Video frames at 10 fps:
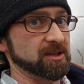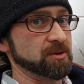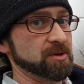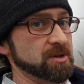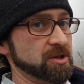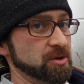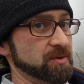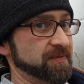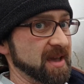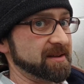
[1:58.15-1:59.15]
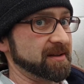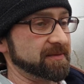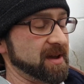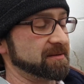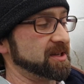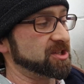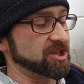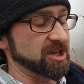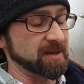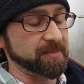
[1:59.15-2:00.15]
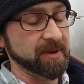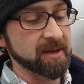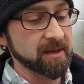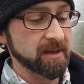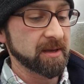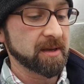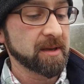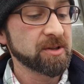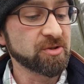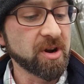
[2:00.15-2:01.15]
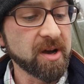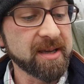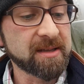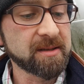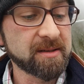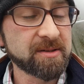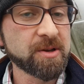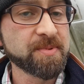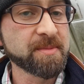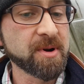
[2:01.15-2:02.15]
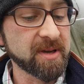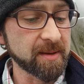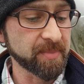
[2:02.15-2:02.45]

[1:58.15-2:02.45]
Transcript: you can use very, very cheap dried supermarket